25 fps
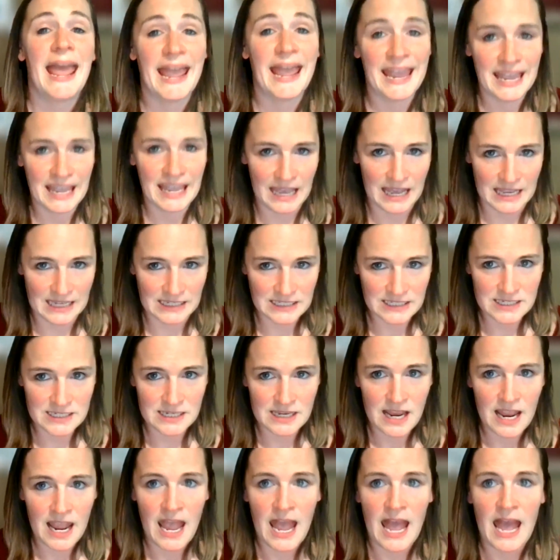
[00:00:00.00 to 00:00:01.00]
And
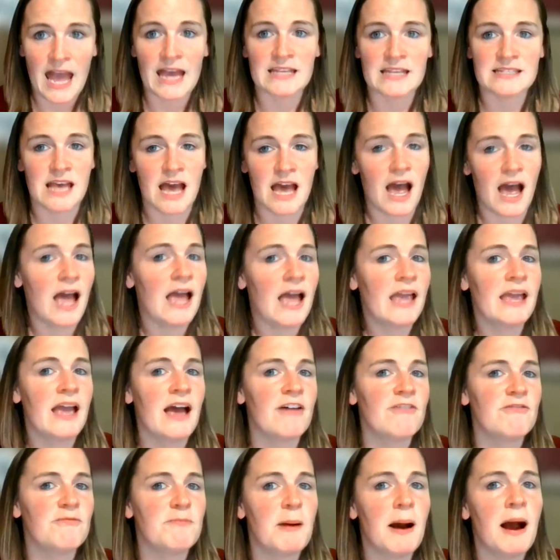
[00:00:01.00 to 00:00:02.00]
as I
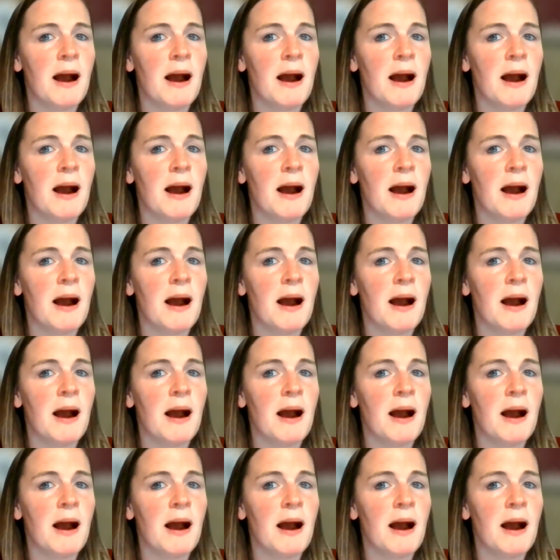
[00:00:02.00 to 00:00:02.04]
have